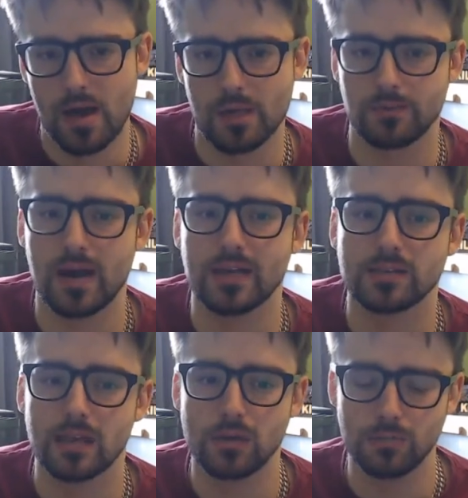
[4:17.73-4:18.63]
And the reality
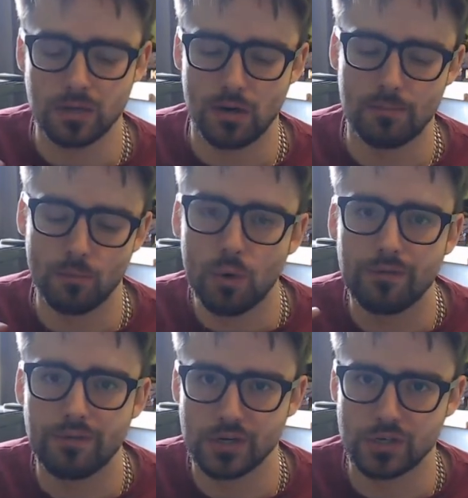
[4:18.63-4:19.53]
is, like, you become more
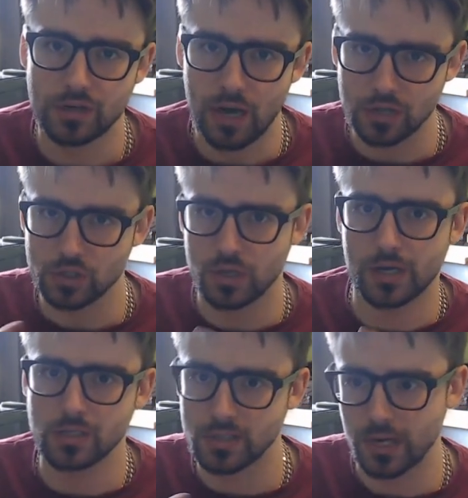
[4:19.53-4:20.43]
efficient at
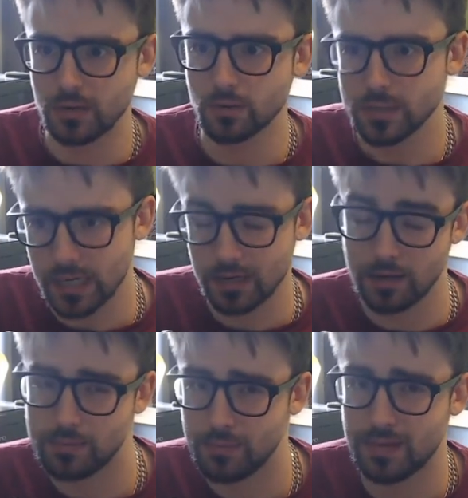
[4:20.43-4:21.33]
certain cycles. And
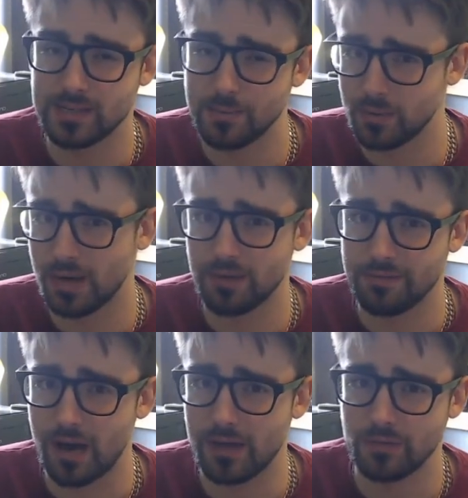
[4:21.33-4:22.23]
in a typical 9 to
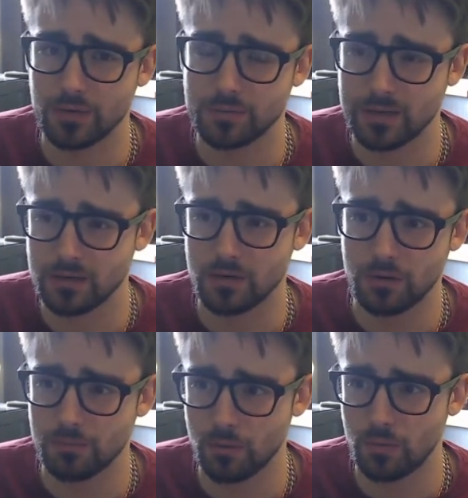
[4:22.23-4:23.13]
5, you're expected to
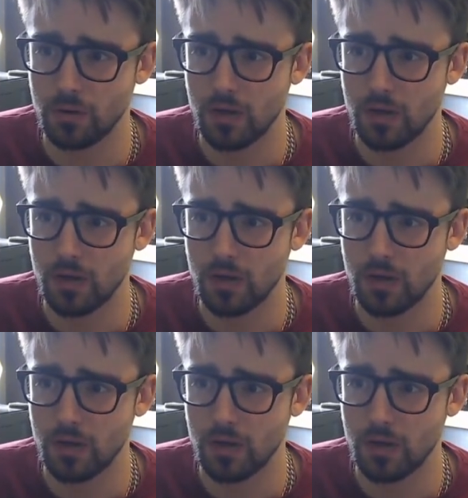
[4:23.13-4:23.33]
do more.